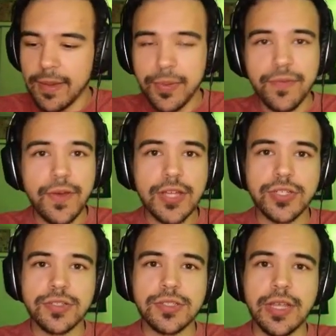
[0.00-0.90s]

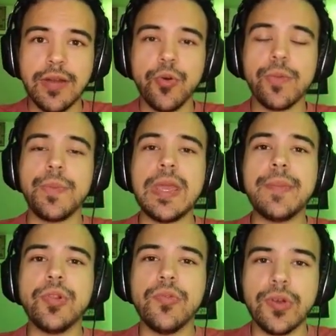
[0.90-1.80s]
professions that are more
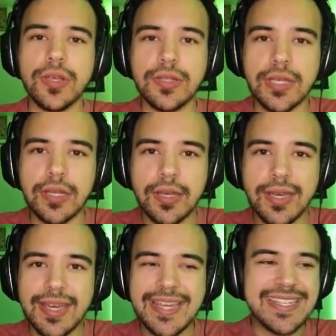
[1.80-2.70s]
people-oriented.
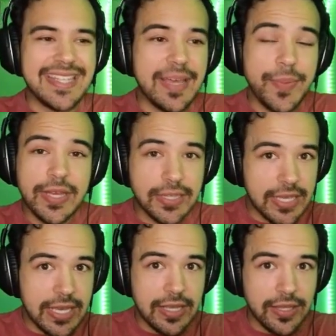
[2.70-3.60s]

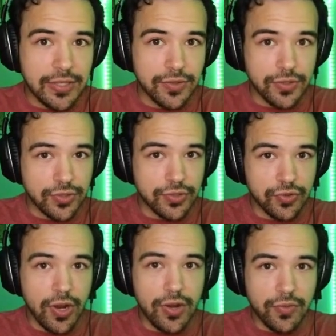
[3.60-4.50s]
Typically, these are
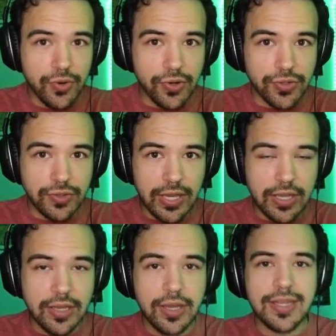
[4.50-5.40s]
strong words,
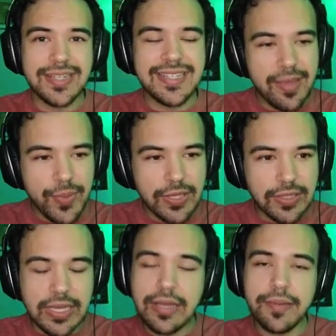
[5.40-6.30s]
okay?
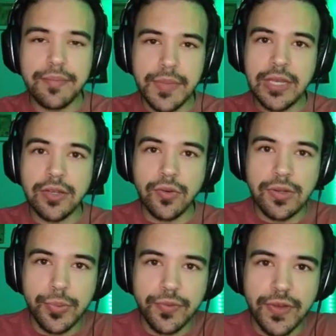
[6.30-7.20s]
Typically, men go
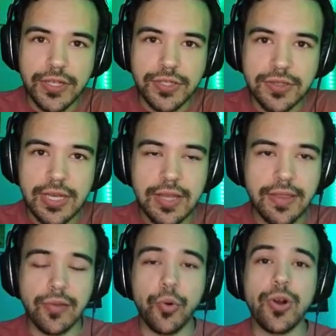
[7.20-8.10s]
into professions
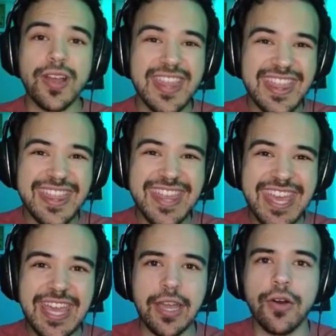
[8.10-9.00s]
that are more
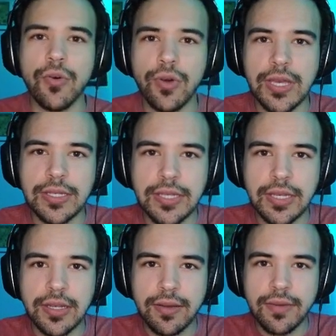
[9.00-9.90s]
thing-oriented.